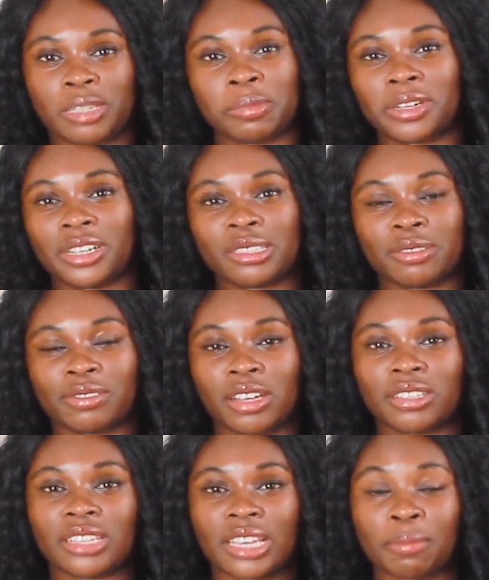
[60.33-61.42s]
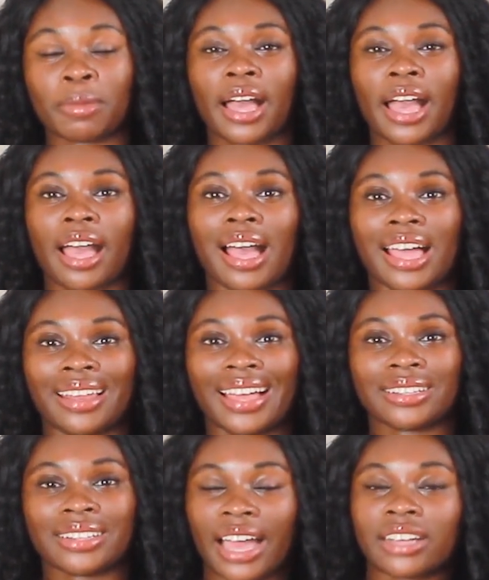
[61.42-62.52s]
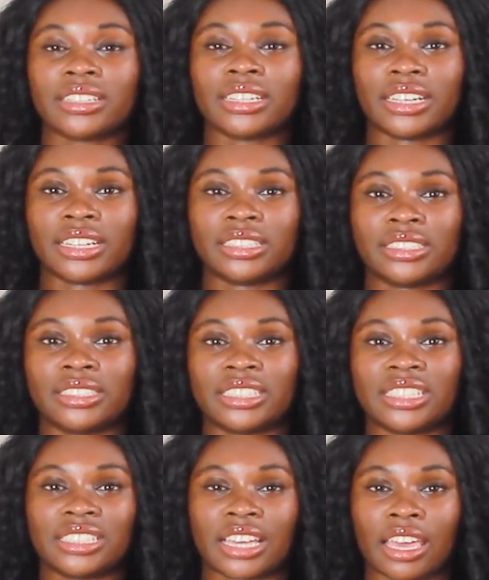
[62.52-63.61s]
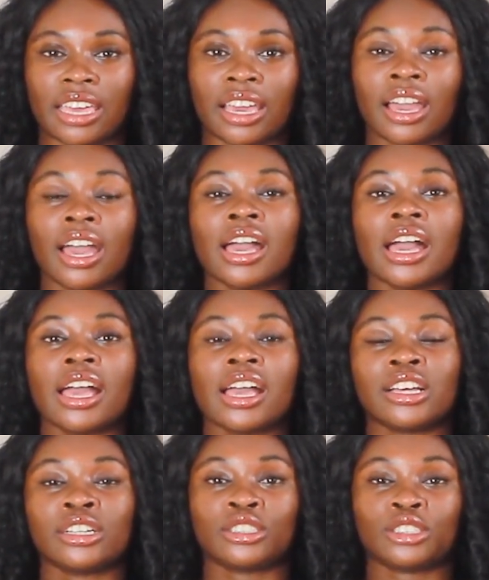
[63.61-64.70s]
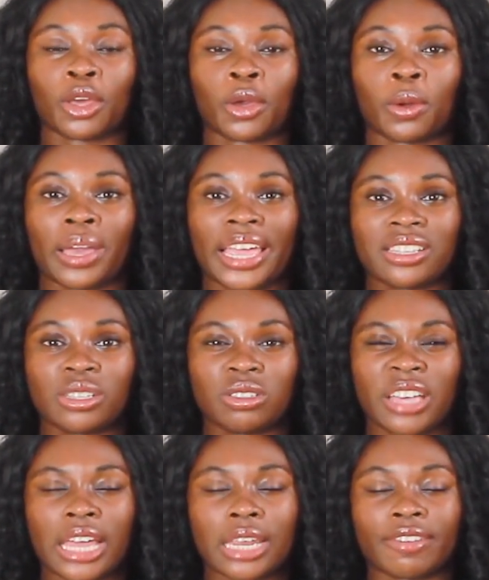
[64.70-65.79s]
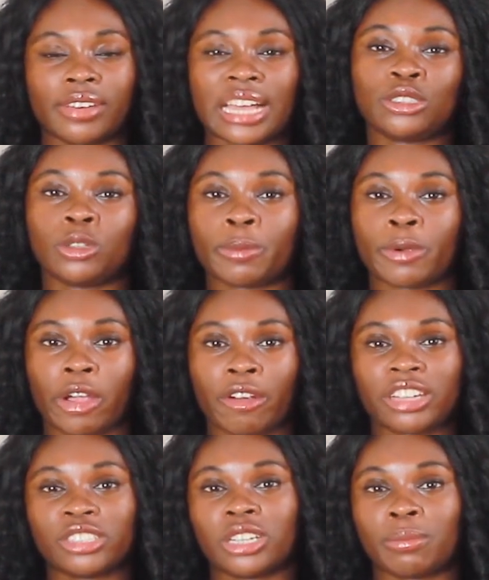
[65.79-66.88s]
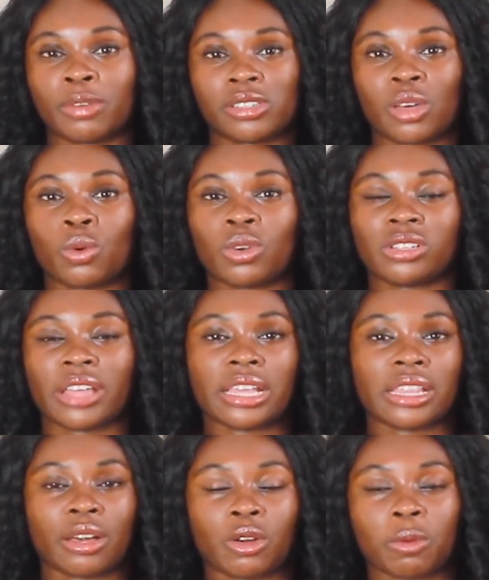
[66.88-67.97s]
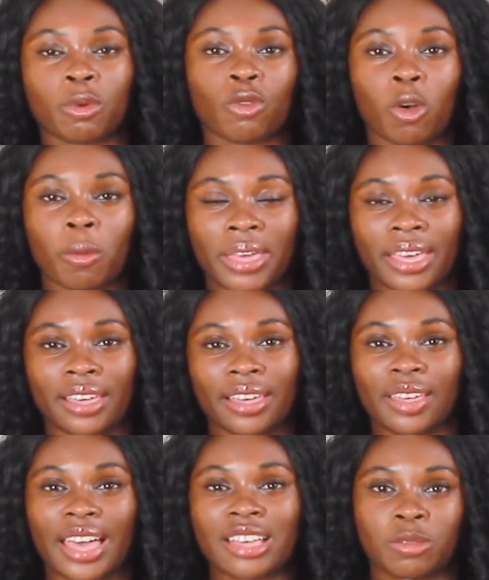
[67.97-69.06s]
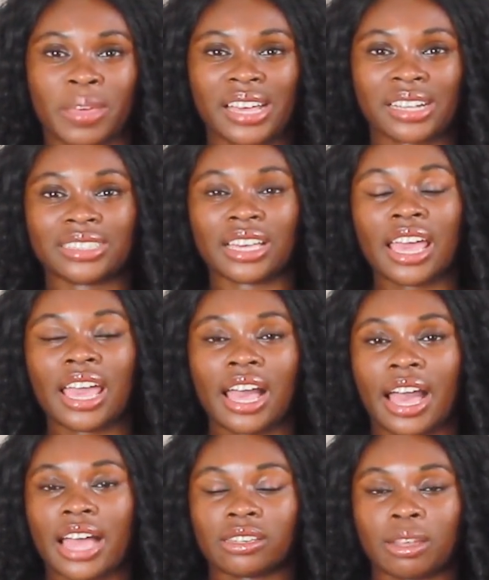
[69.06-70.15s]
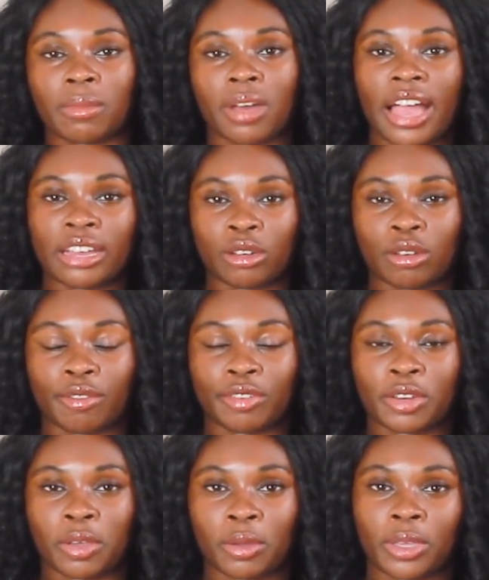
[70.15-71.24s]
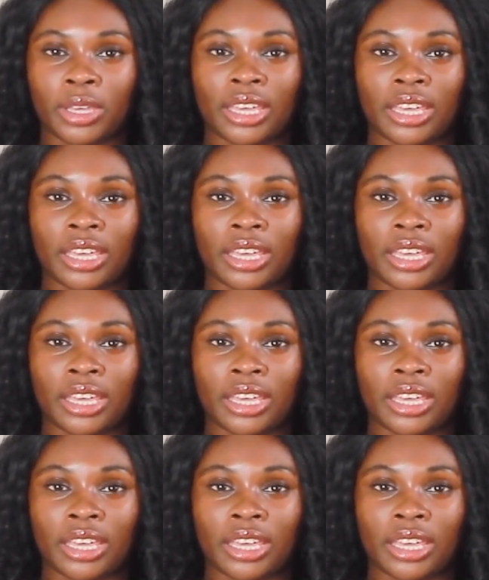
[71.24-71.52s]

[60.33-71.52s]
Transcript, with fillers: to be honest, of dancing. But I liked acting and singing. So I guess it was kind of a natural progression because I always liked that whole performing aspect. And I'm kind of, you know,